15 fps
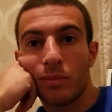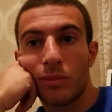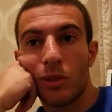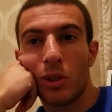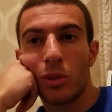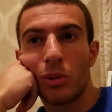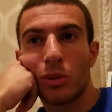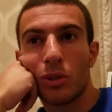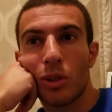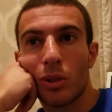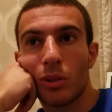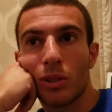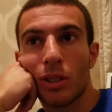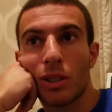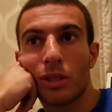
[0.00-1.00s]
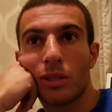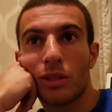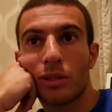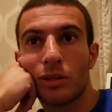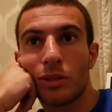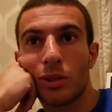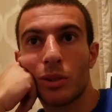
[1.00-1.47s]
dude, so
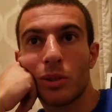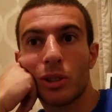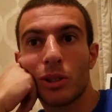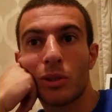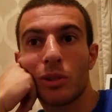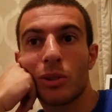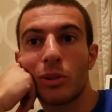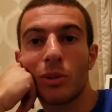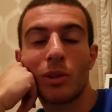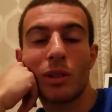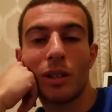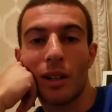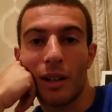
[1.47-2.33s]
chill, so chill, dude.